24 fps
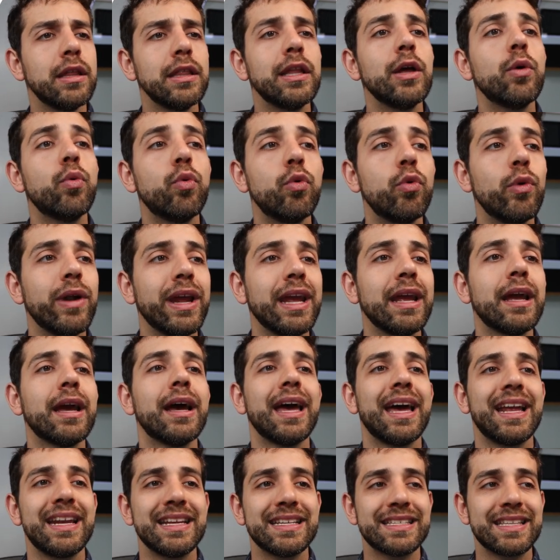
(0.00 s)
they will ring
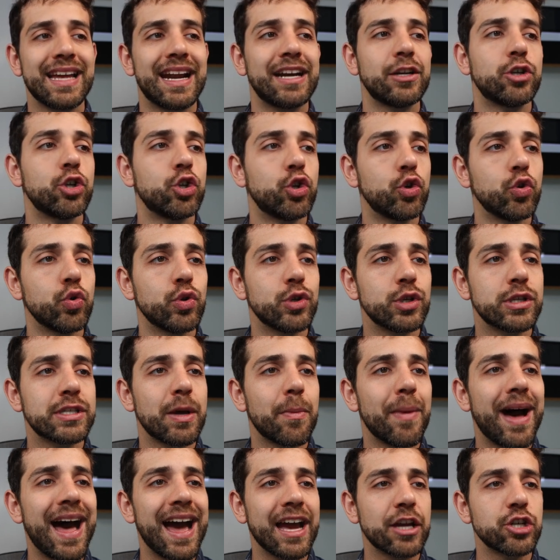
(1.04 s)
and start to do
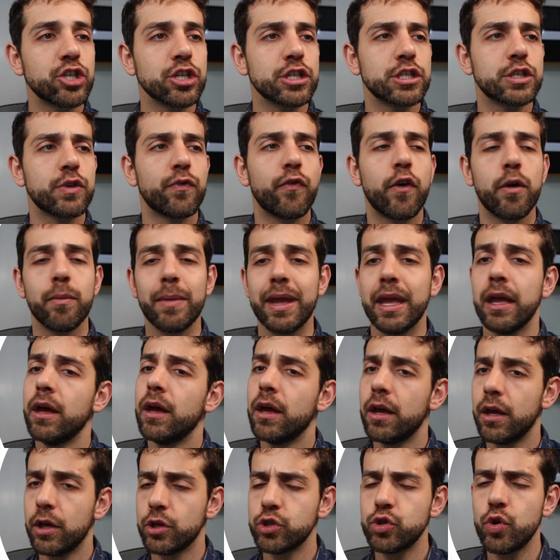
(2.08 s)
some actions for me.
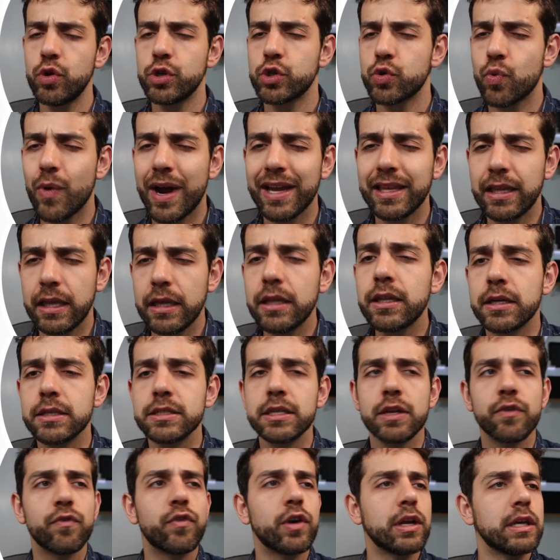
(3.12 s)
So it's quite
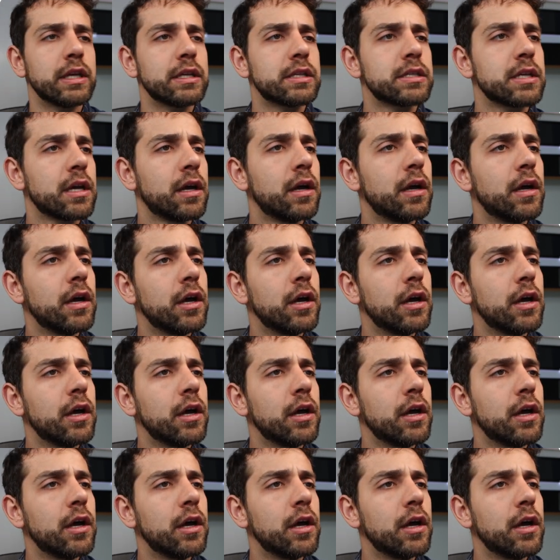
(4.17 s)
interesting for it.